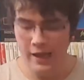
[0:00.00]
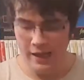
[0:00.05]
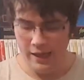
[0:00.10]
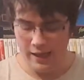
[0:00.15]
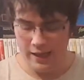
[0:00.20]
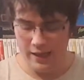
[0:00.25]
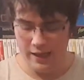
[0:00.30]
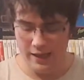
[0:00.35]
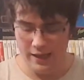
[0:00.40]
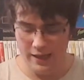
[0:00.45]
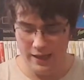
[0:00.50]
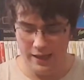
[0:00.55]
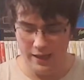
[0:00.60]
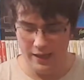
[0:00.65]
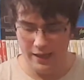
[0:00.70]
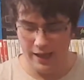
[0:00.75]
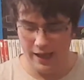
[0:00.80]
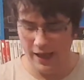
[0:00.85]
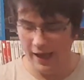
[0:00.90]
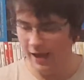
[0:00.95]

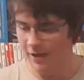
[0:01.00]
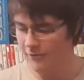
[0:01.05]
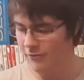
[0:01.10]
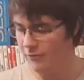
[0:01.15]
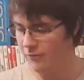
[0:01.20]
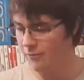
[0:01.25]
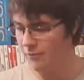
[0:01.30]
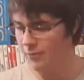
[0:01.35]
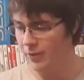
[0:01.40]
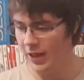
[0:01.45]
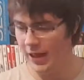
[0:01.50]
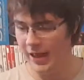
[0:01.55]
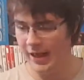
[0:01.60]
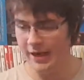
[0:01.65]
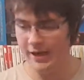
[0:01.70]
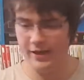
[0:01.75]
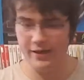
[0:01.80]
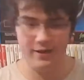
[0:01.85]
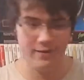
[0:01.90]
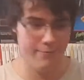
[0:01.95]
I have
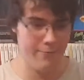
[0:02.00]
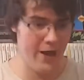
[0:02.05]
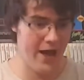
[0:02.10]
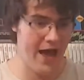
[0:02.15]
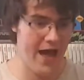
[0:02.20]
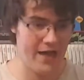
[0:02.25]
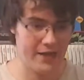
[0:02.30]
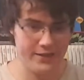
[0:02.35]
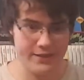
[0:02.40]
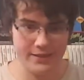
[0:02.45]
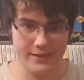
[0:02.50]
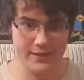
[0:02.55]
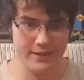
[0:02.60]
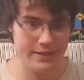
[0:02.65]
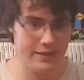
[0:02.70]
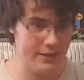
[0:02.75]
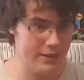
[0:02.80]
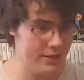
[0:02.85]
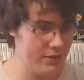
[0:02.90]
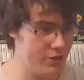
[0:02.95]
bought in the past
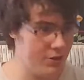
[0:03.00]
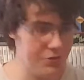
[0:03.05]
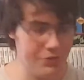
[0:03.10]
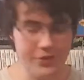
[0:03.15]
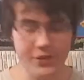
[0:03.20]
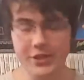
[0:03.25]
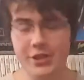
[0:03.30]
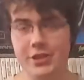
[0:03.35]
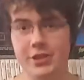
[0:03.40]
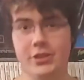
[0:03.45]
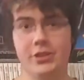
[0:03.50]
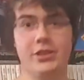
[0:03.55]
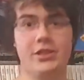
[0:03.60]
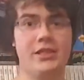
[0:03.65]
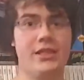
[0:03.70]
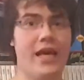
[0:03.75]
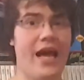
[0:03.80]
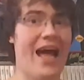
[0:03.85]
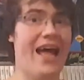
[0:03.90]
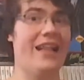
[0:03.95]
2
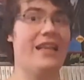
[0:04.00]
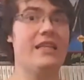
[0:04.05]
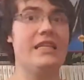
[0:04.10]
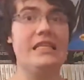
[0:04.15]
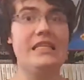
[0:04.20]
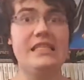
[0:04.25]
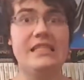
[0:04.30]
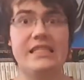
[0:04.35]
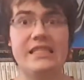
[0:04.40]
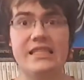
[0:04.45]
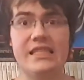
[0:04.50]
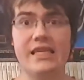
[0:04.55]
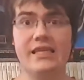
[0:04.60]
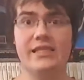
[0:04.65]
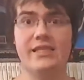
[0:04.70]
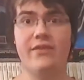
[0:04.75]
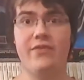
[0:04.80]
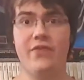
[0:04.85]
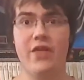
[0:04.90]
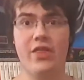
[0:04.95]
years at least
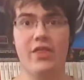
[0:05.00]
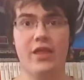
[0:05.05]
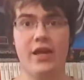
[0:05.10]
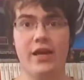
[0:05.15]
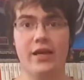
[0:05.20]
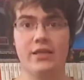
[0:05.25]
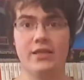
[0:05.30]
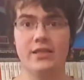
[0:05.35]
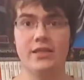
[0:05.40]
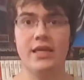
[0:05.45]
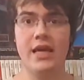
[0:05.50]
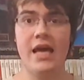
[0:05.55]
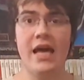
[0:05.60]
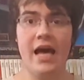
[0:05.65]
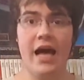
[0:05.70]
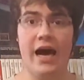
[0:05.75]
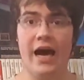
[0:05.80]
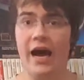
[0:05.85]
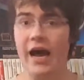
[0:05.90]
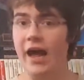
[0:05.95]
6 of the things,
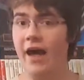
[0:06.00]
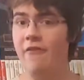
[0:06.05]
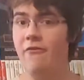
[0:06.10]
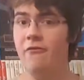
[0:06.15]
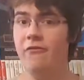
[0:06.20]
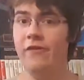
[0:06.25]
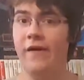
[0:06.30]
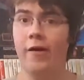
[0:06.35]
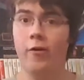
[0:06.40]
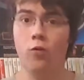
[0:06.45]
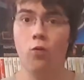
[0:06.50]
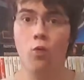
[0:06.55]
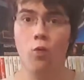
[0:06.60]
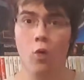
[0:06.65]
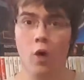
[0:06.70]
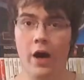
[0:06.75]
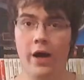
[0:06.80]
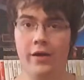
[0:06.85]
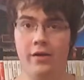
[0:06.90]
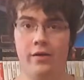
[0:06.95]
and I haven't found
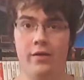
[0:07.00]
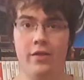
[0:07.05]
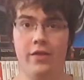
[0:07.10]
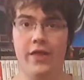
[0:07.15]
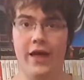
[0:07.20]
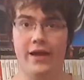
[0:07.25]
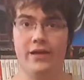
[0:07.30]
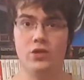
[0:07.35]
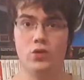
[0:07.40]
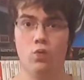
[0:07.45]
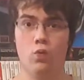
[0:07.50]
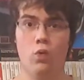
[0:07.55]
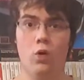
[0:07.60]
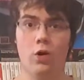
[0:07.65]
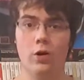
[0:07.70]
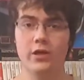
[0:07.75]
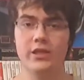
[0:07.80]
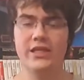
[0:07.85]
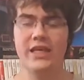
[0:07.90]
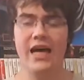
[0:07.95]
one that has
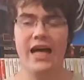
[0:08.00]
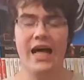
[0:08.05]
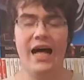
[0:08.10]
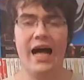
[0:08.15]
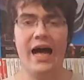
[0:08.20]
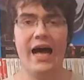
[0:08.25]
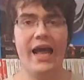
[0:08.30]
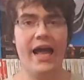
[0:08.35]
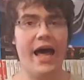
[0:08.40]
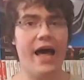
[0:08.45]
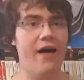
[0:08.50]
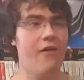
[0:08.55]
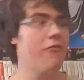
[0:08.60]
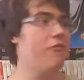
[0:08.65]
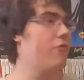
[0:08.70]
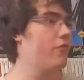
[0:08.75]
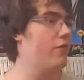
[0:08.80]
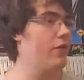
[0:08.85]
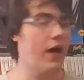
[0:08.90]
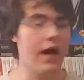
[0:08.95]
worked. I have